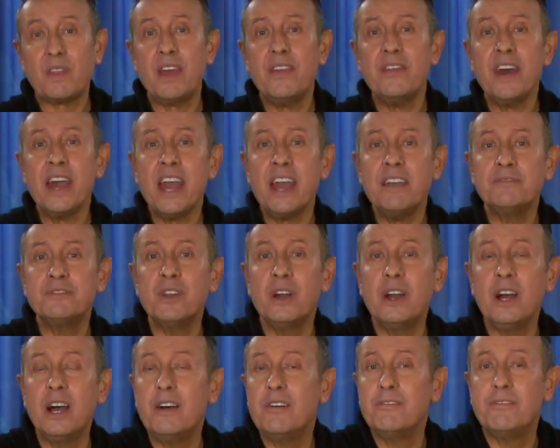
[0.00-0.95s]
They have
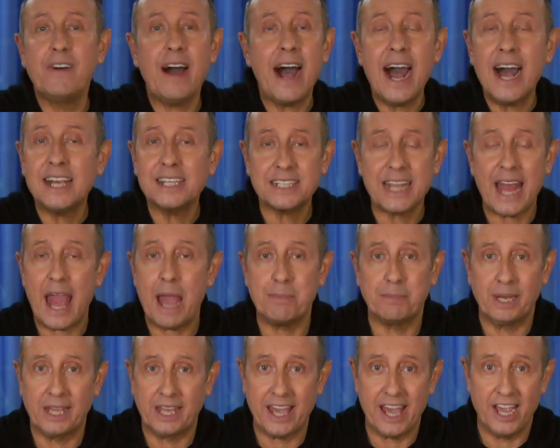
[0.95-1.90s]
vast
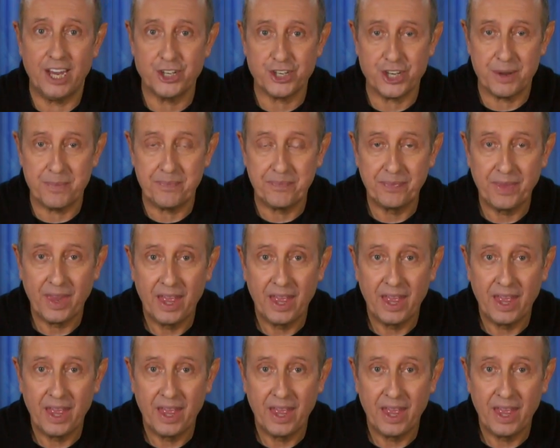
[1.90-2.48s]
application,